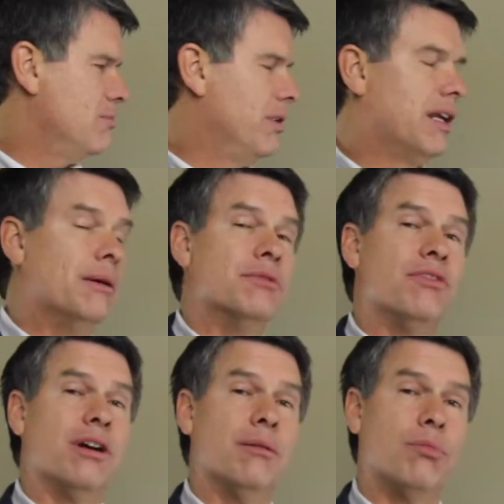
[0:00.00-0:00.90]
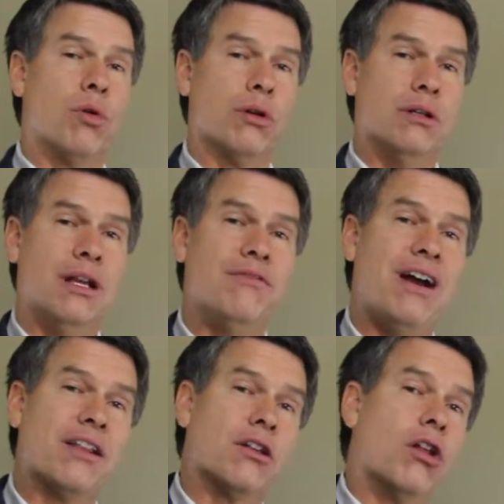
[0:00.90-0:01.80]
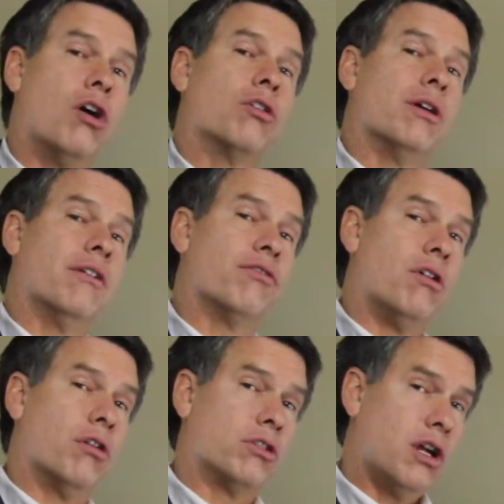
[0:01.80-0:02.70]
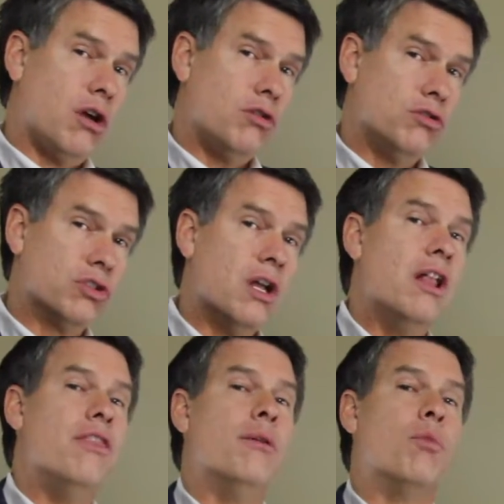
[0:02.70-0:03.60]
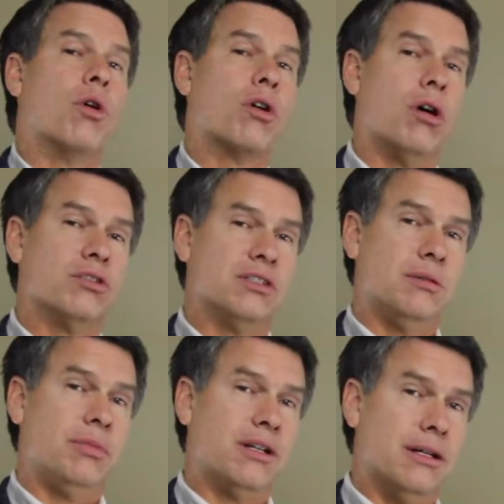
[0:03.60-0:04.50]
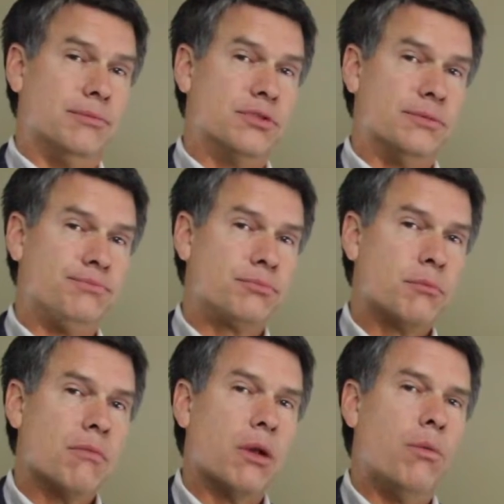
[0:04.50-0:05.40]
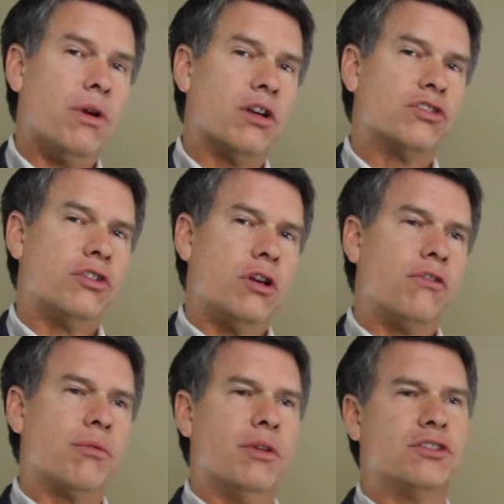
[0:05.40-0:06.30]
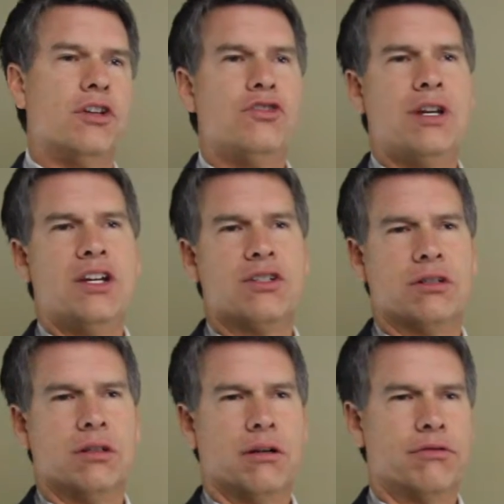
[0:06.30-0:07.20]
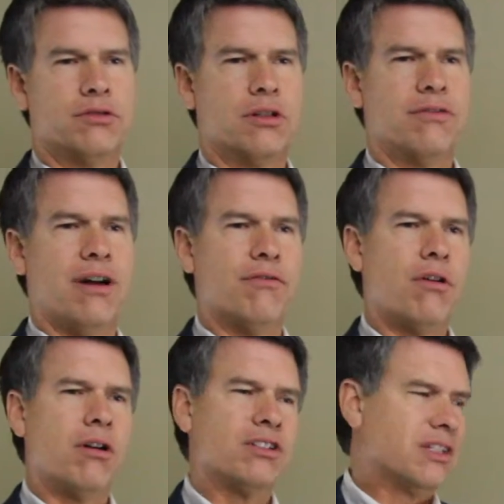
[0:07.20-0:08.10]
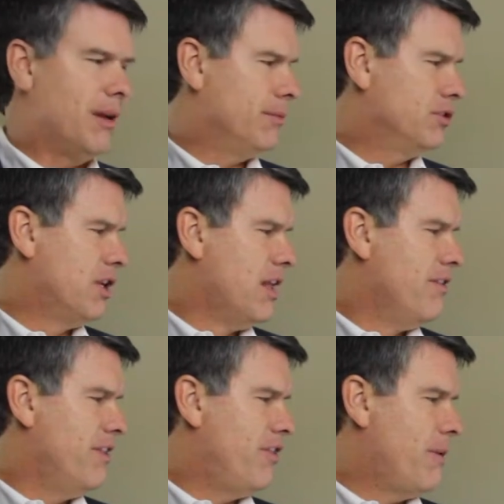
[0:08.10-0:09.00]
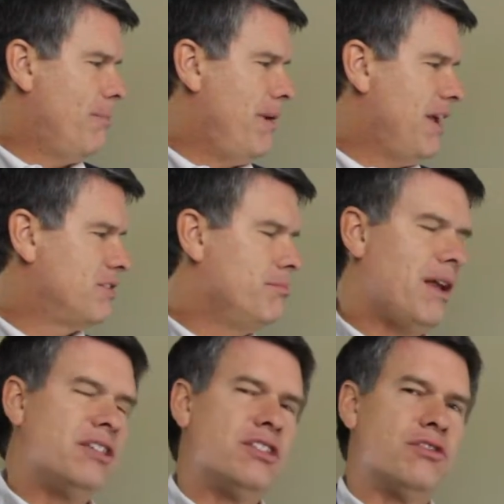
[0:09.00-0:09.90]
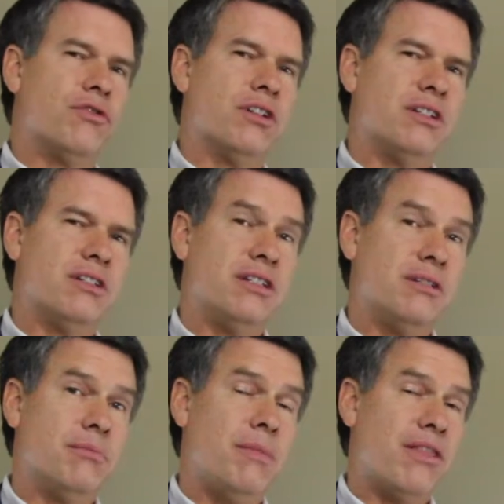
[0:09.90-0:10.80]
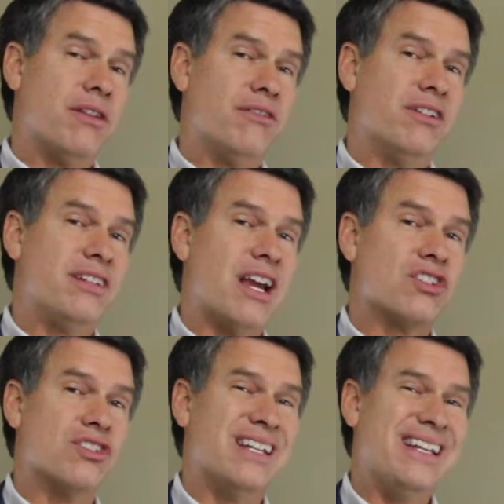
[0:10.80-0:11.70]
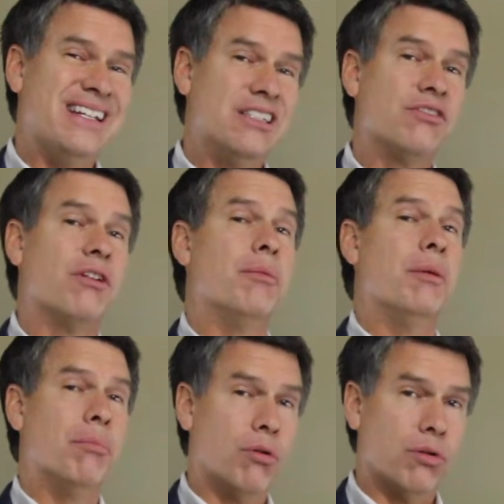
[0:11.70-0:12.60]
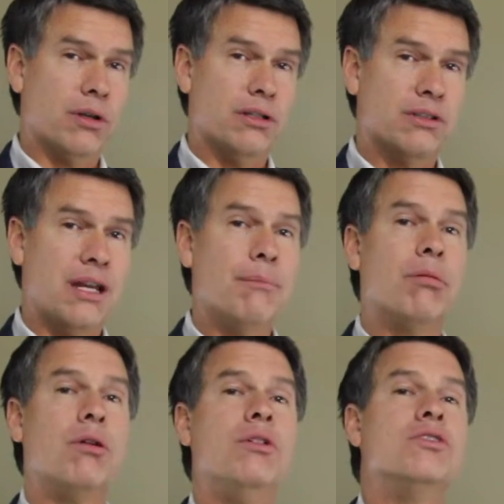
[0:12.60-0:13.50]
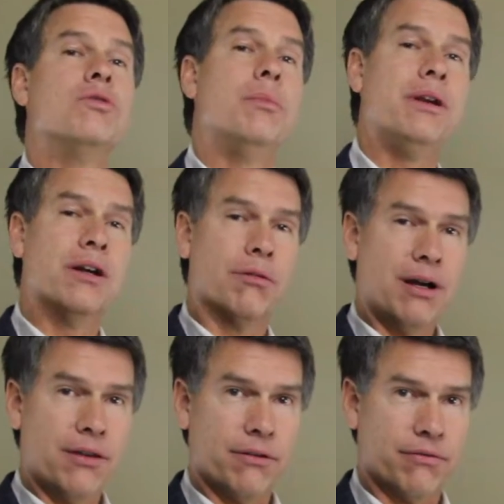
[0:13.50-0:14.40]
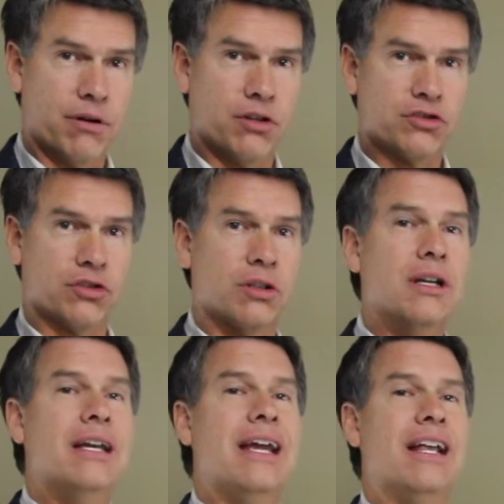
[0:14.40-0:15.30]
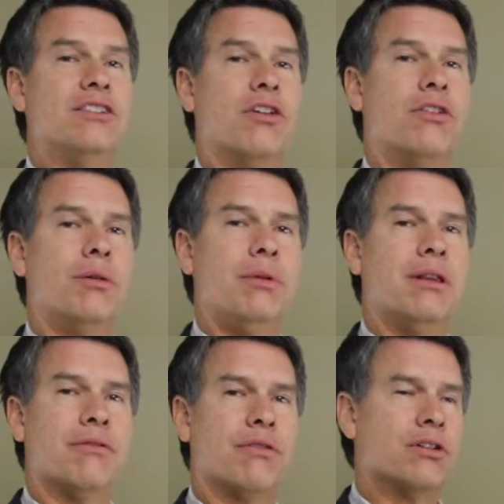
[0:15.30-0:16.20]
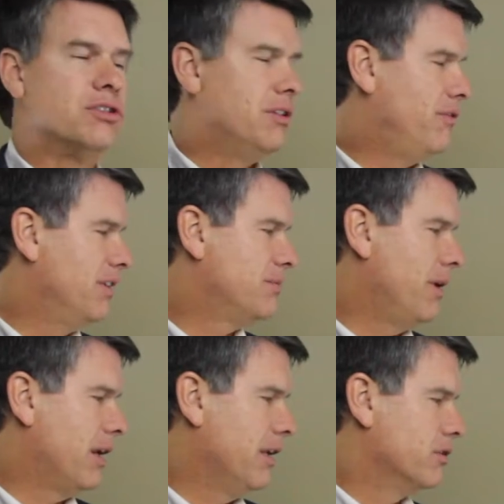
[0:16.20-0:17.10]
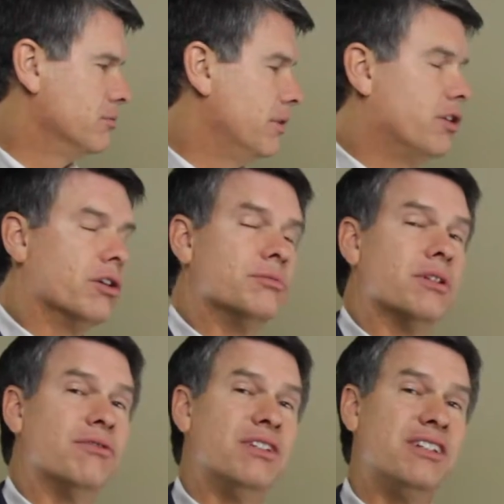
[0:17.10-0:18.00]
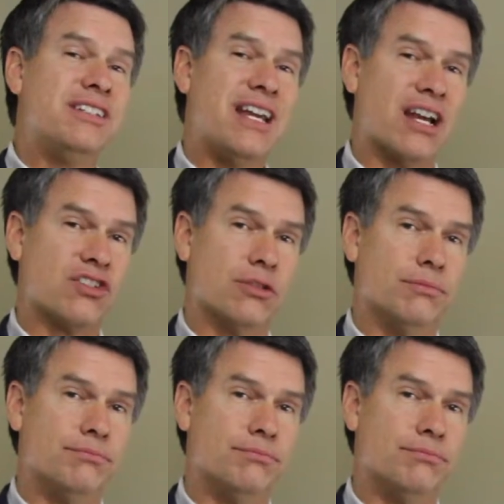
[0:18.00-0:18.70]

becomes very important. In fact, the longer a fraud goes, the more costly it becomes. We also know from the Association of Certified Fraud Examiners that the best message for method of detection is from employees. Employees will be around the fraudster, and so they'll be the first defense mechanism in terms of detection.